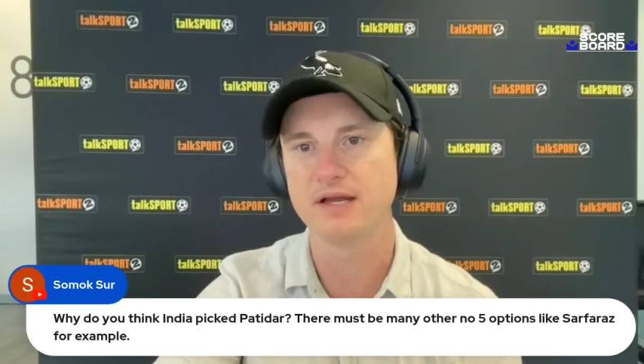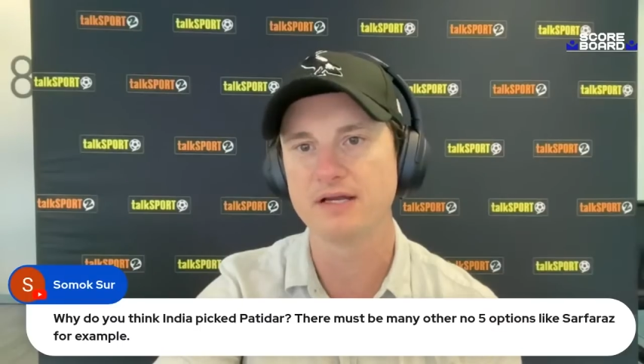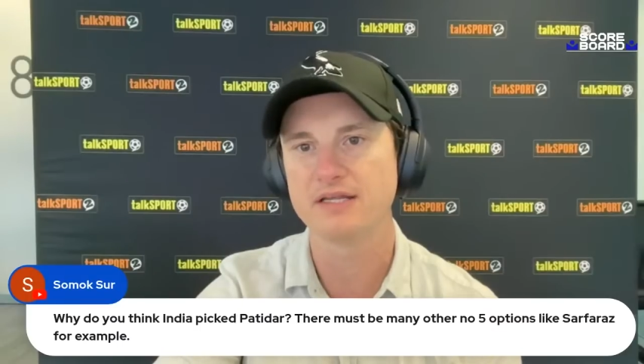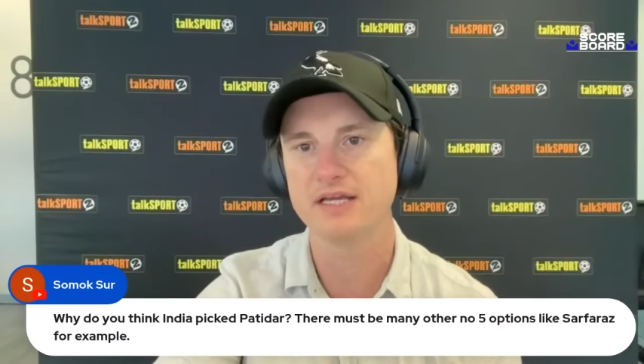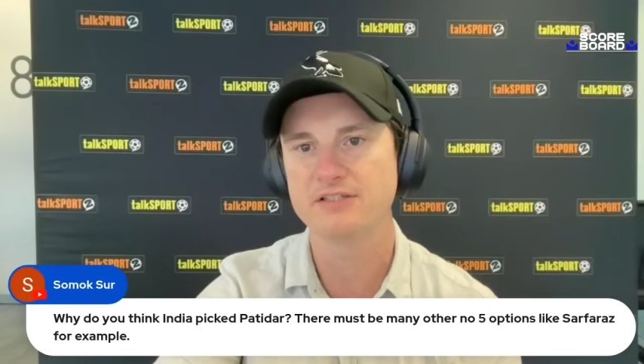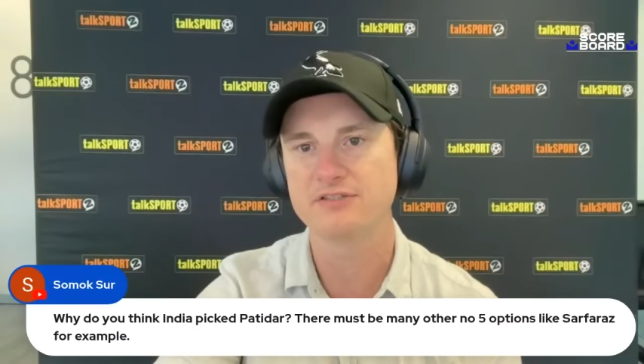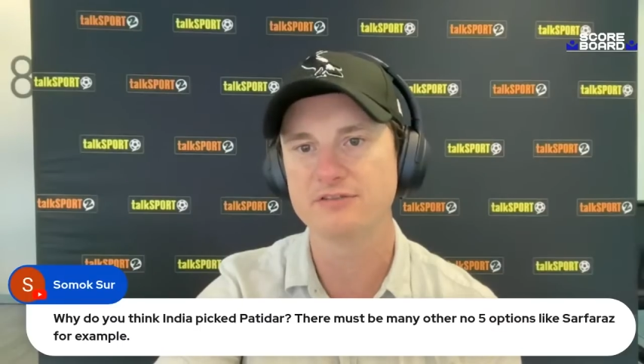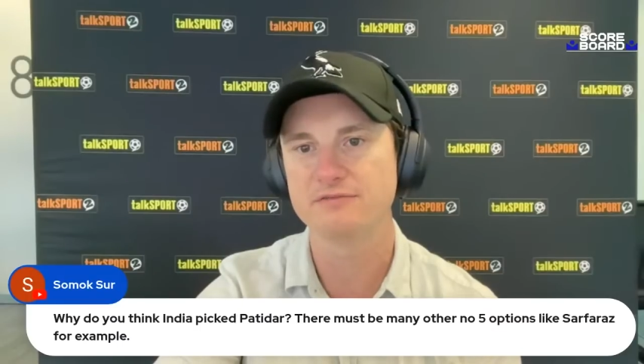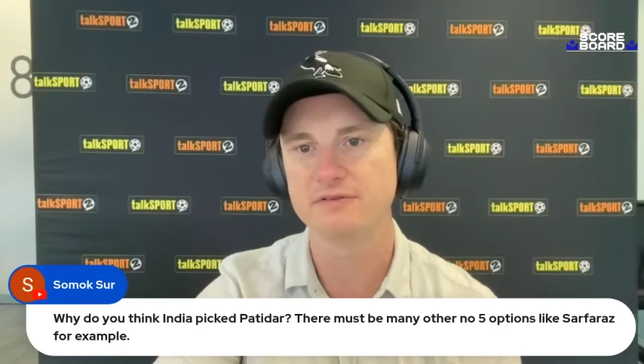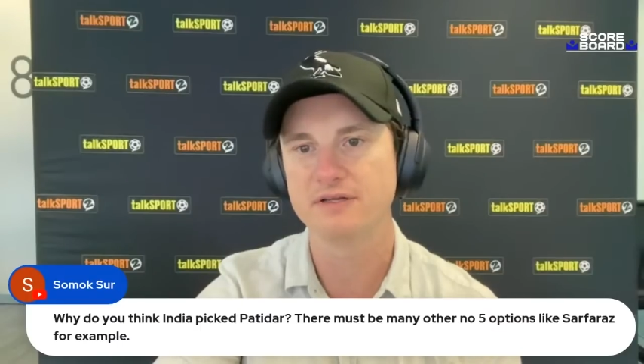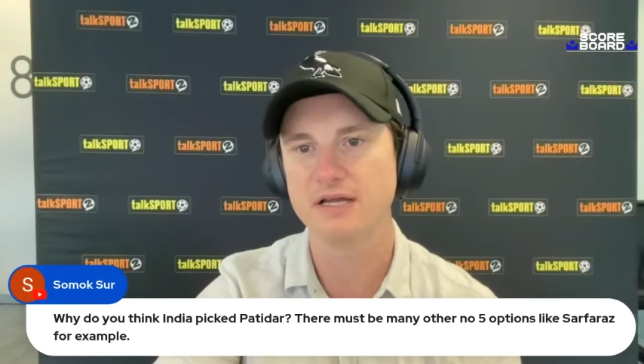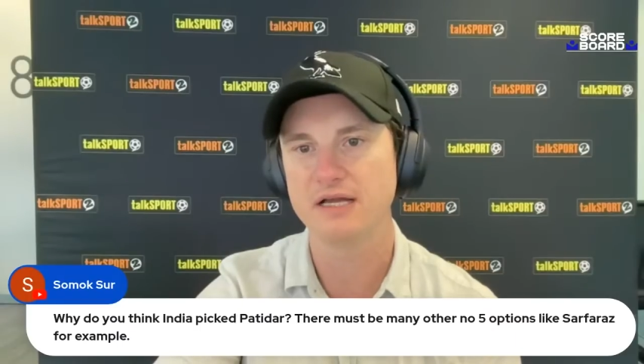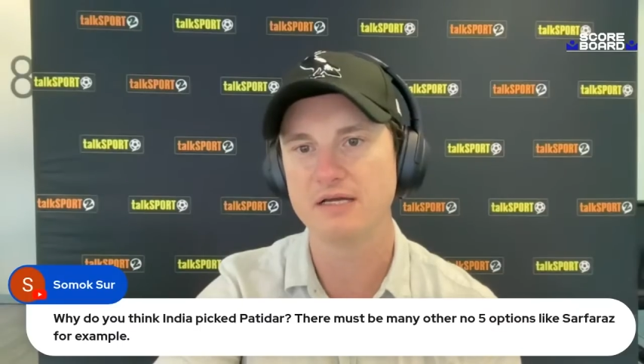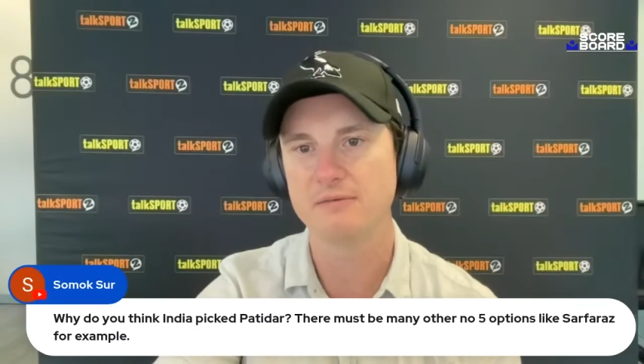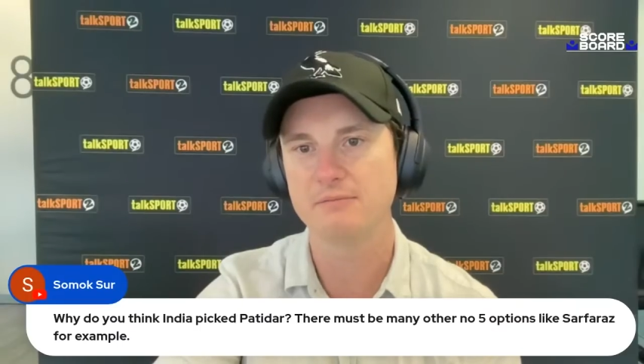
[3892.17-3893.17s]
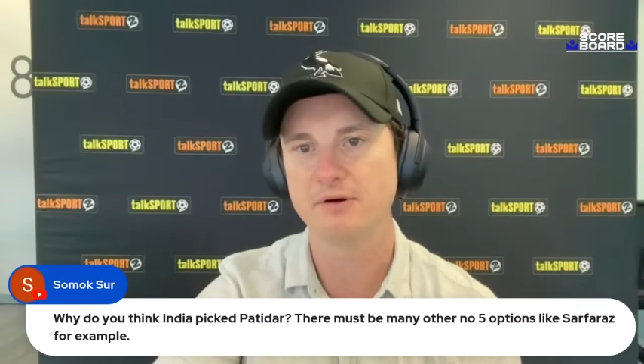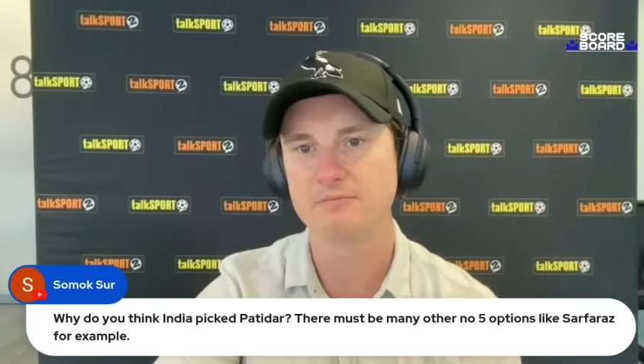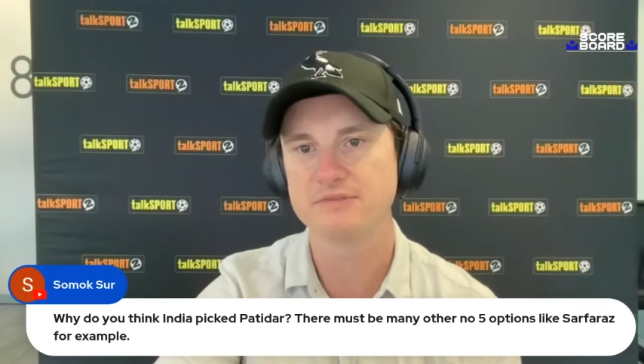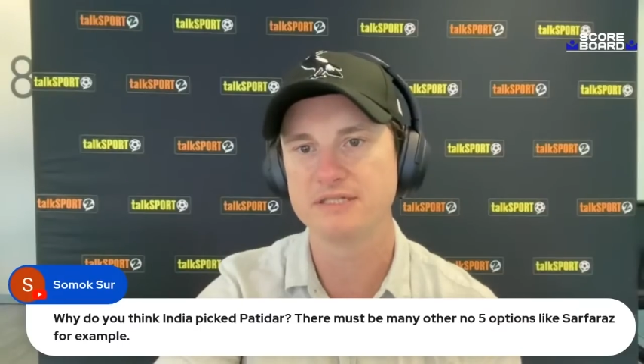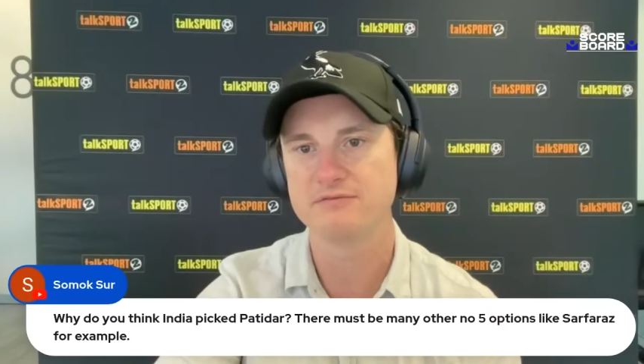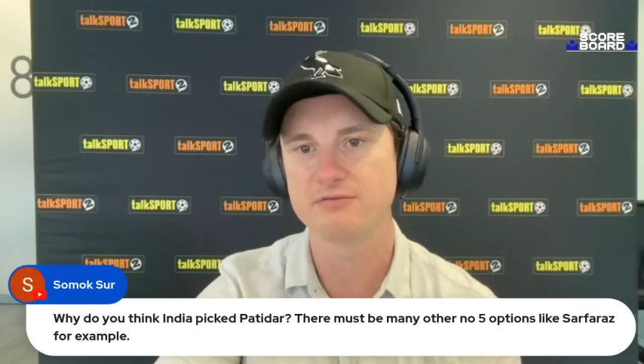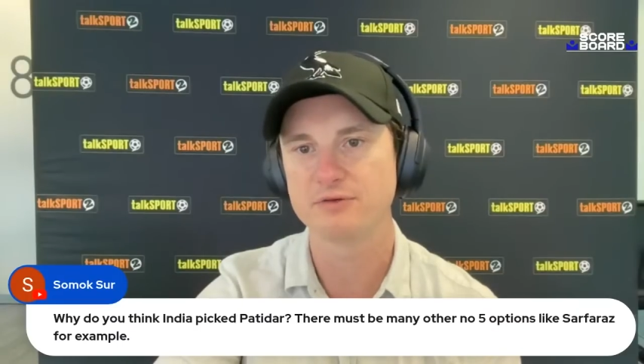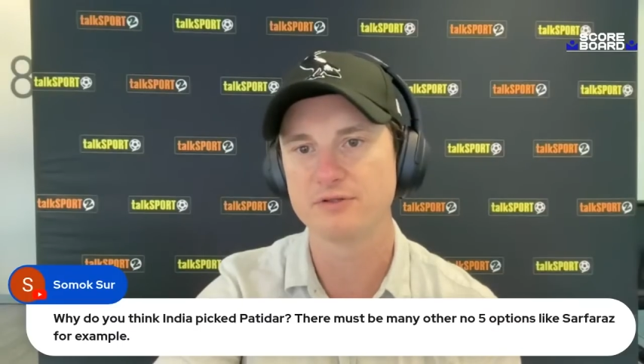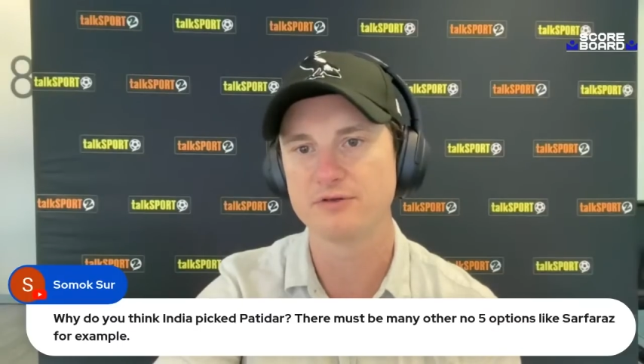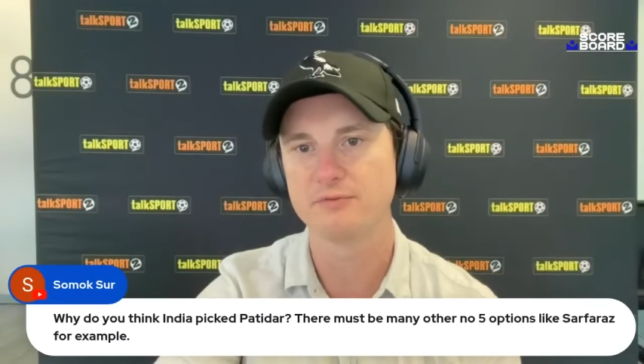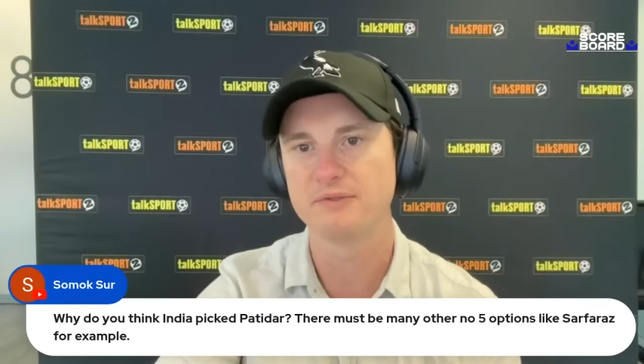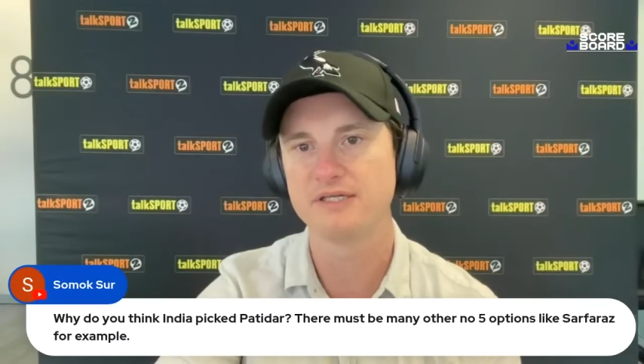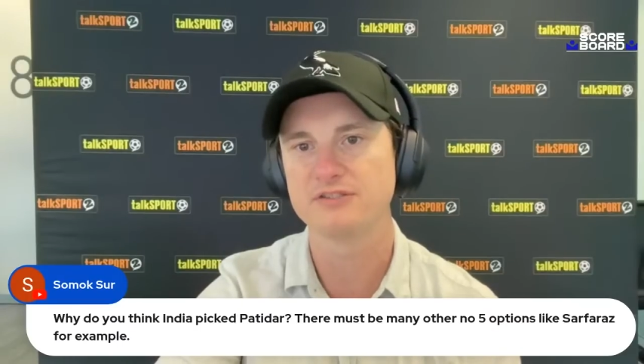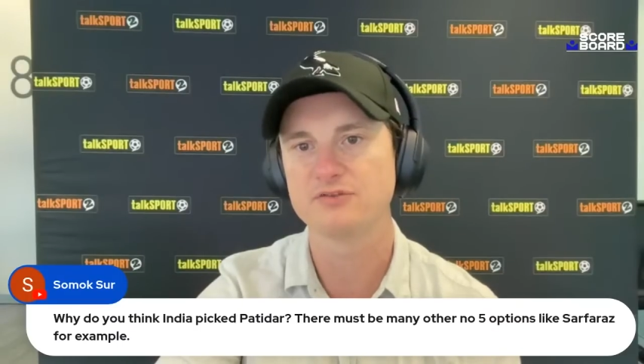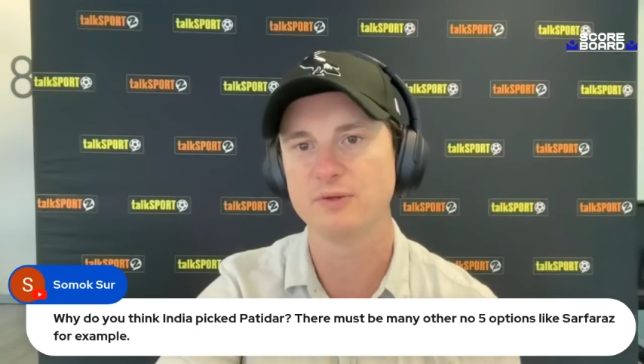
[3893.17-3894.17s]
Keshav popped in for a little
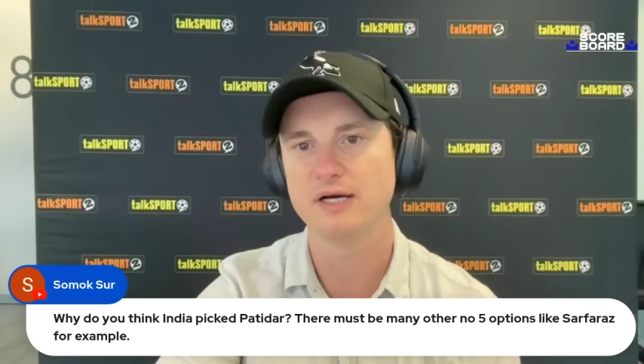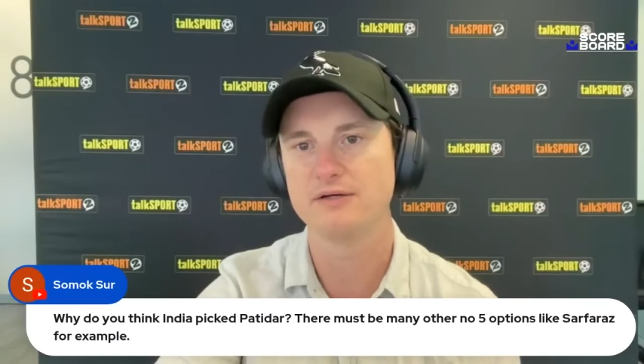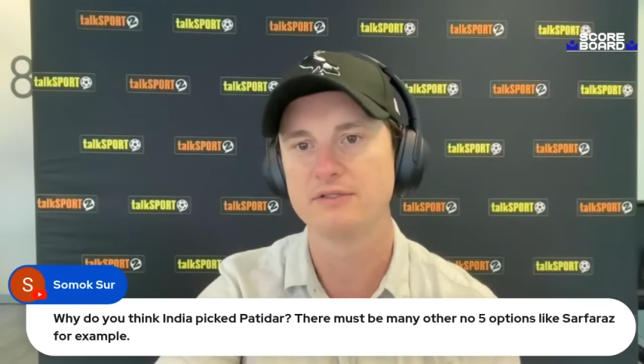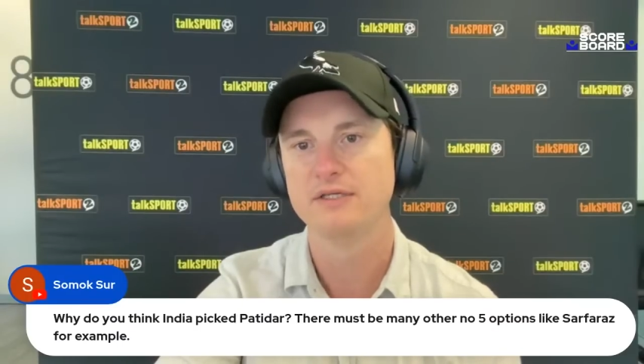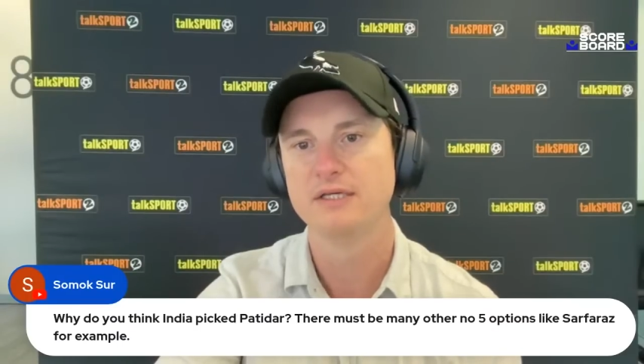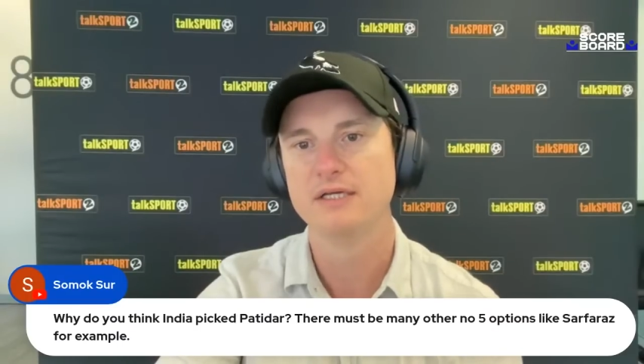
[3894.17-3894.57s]
bit as well.